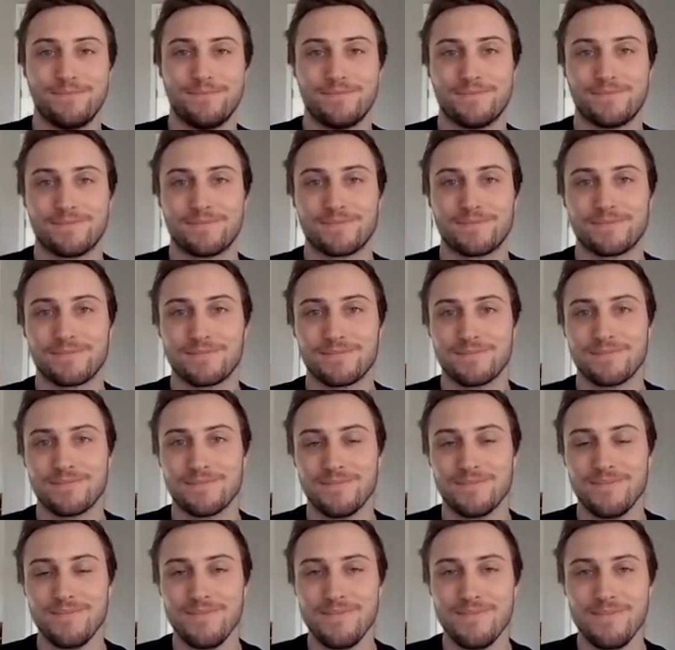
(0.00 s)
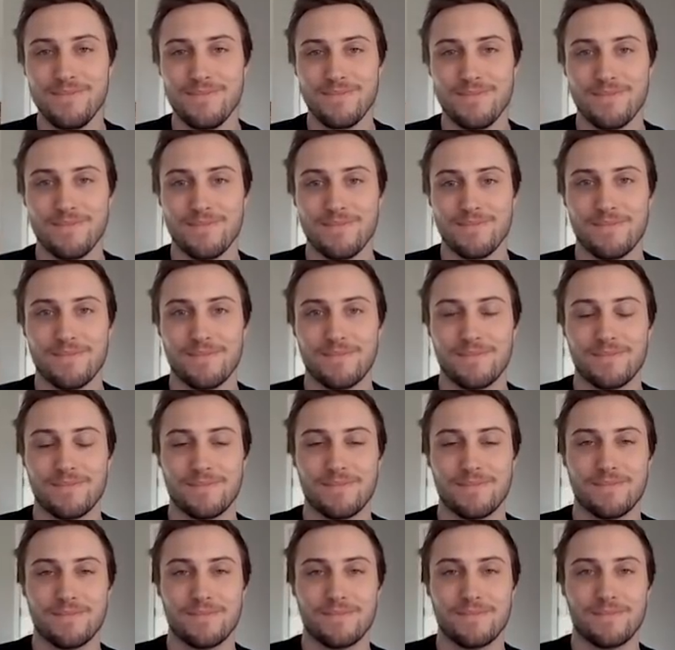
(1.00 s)

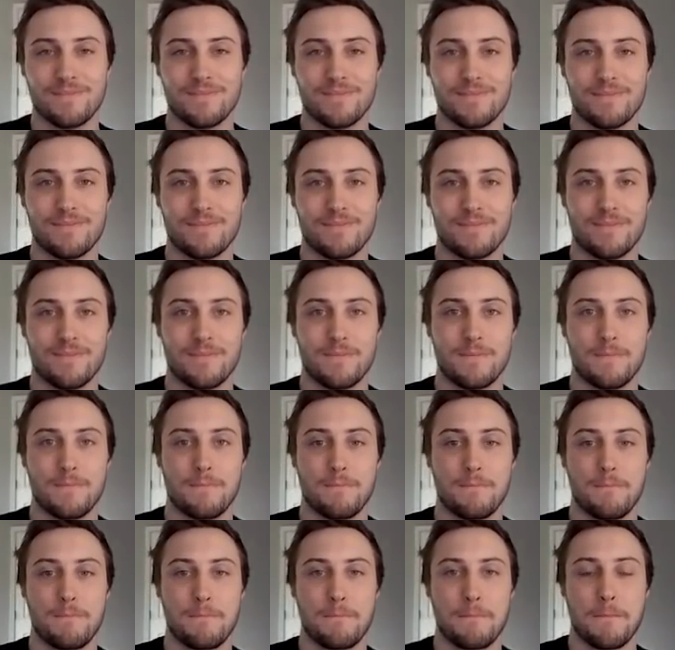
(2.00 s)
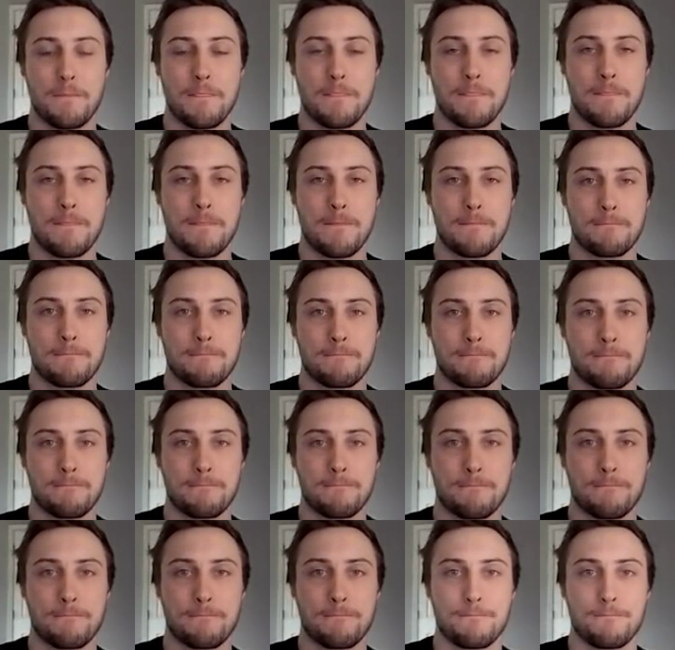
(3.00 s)
The person shown says nothing.